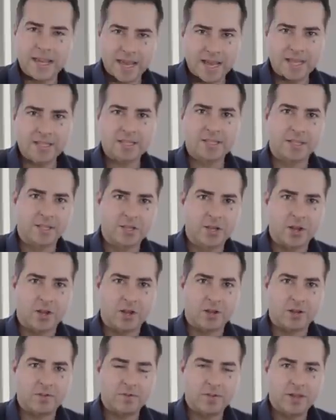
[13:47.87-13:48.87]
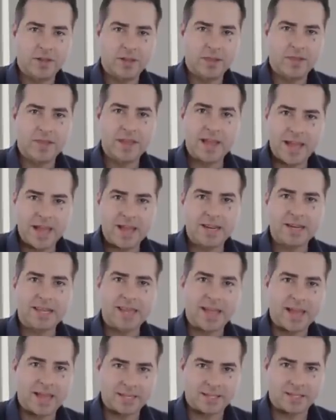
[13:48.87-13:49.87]
a casting call. They had a
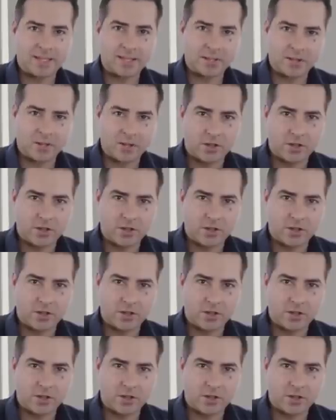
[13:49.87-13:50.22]
casting